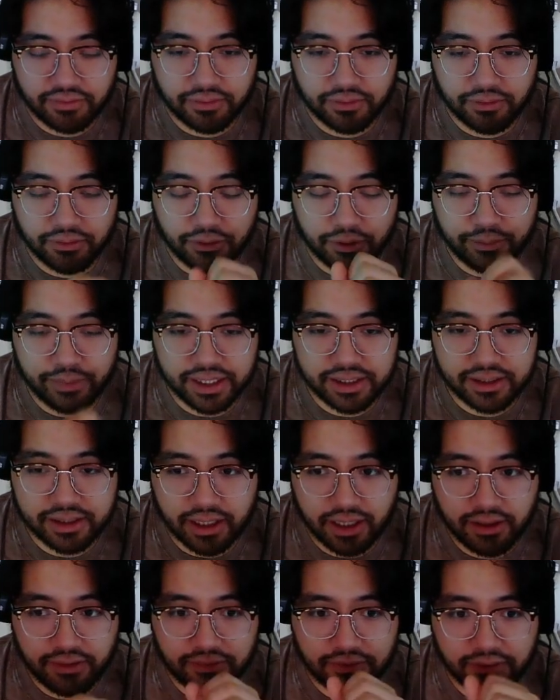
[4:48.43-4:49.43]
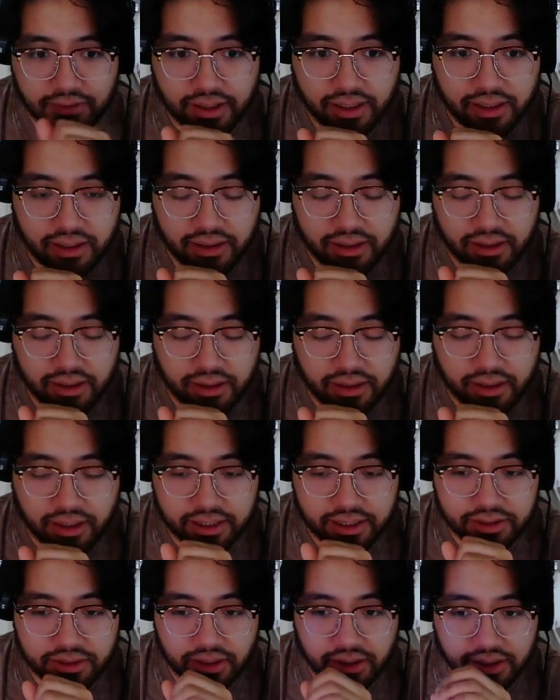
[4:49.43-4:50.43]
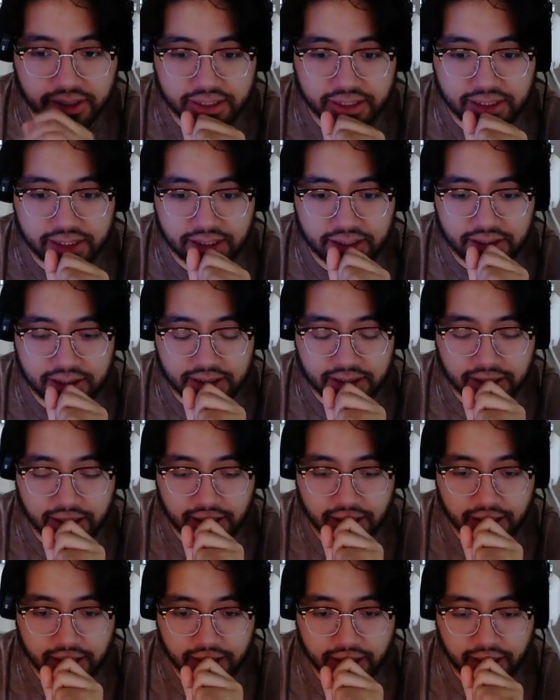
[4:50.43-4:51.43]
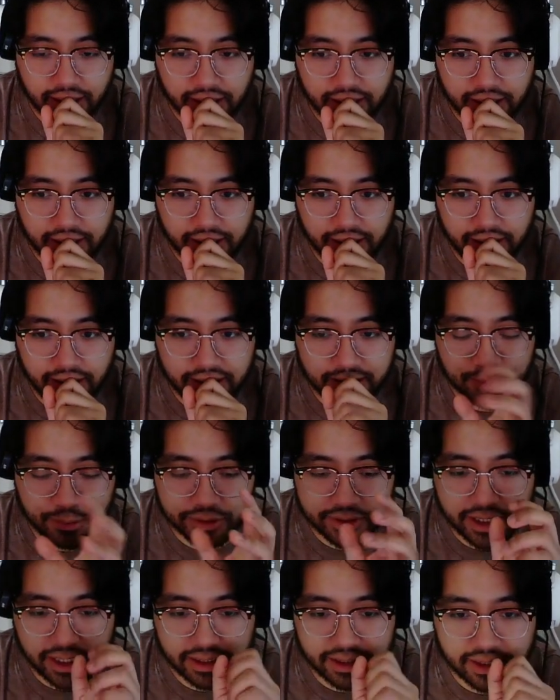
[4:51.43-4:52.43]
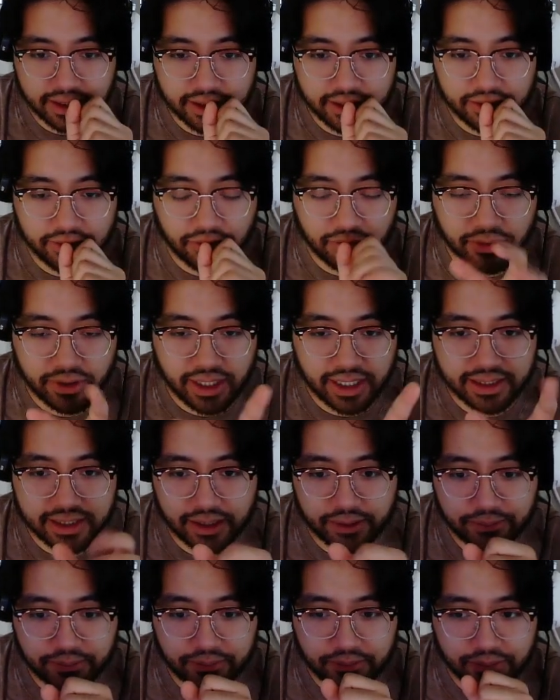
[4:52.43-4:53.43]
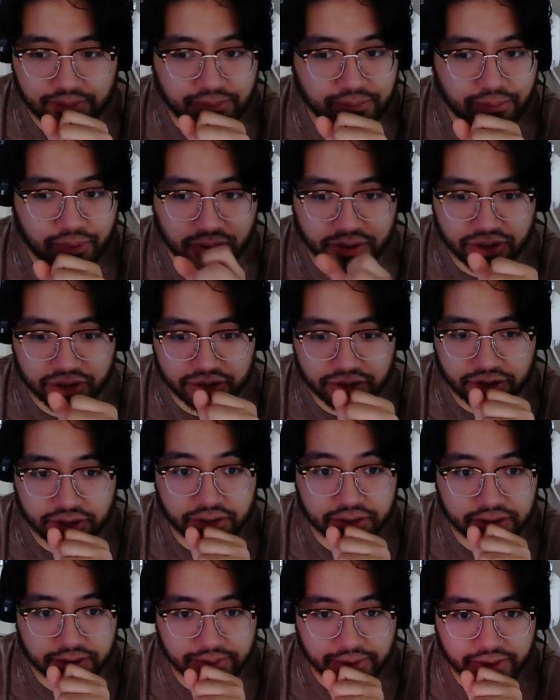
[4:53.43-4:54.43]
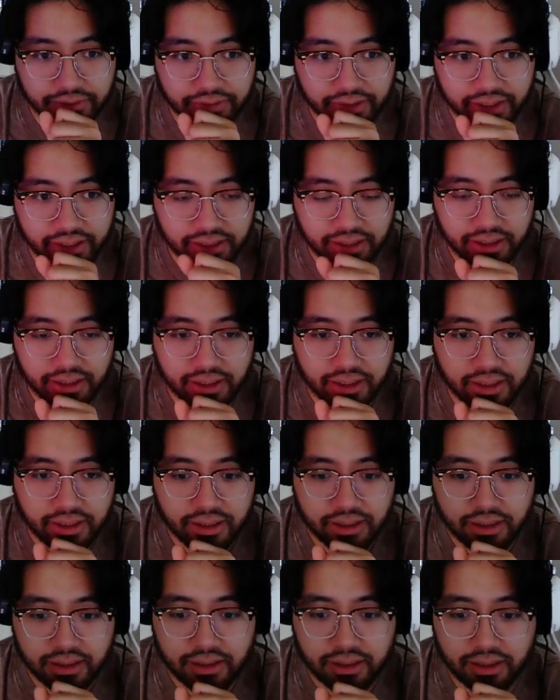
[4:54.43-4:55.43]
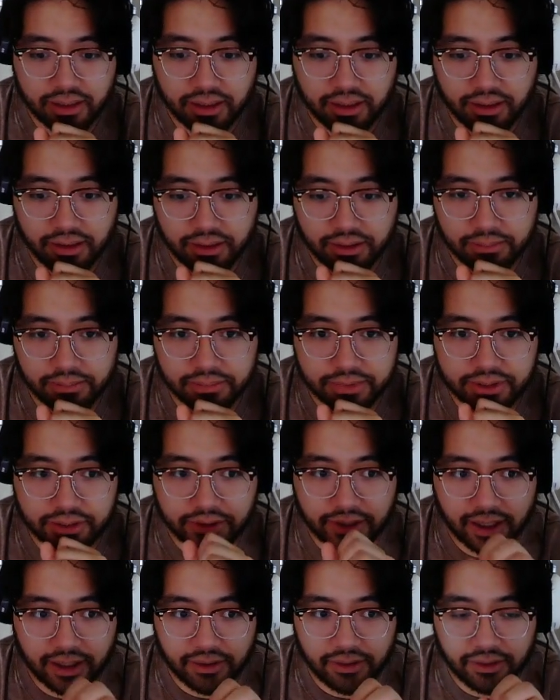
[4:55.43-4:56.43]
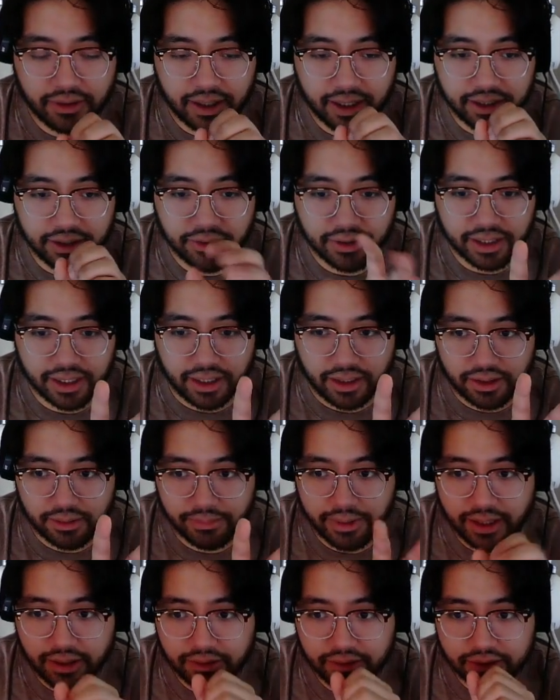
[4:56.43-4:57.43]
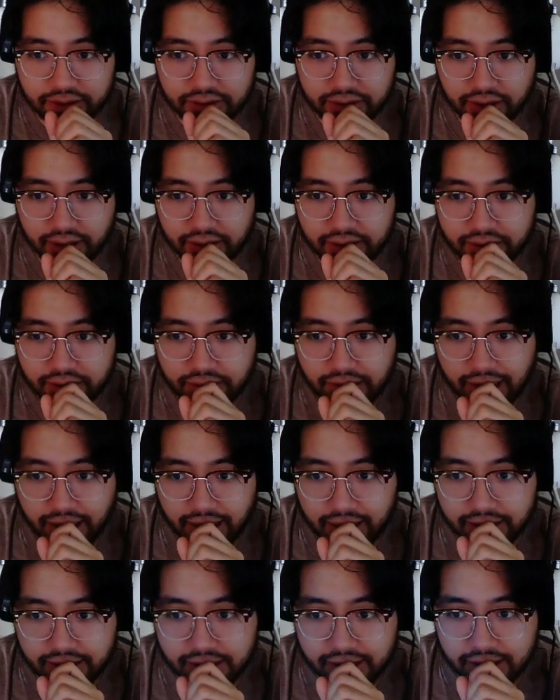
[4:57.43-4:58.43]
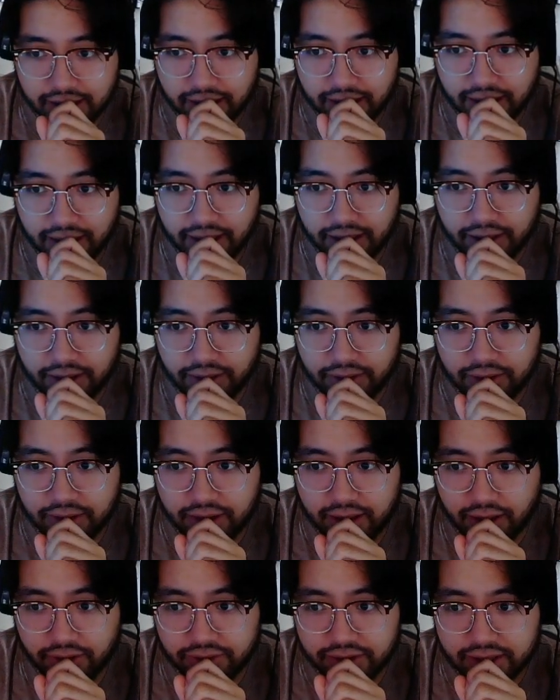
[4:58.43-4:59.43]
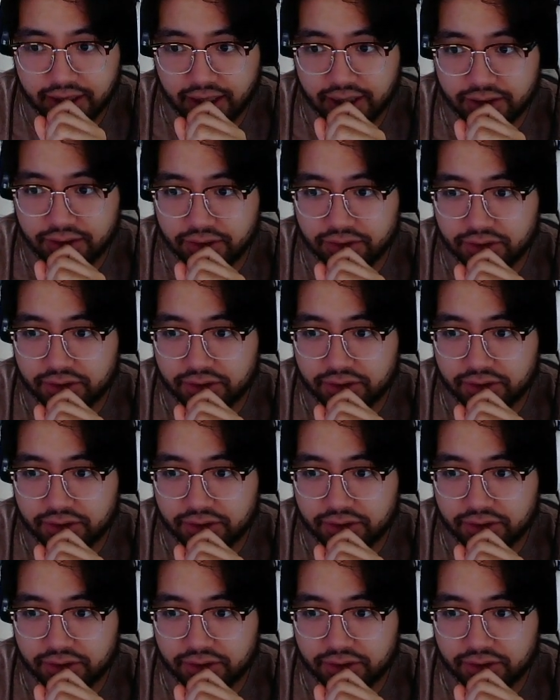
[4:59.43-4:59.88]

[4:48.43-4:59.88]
would be safe as long as it's protected or has like partition or something, right? So now I know I can come out, so I do that. I Davis Ken, search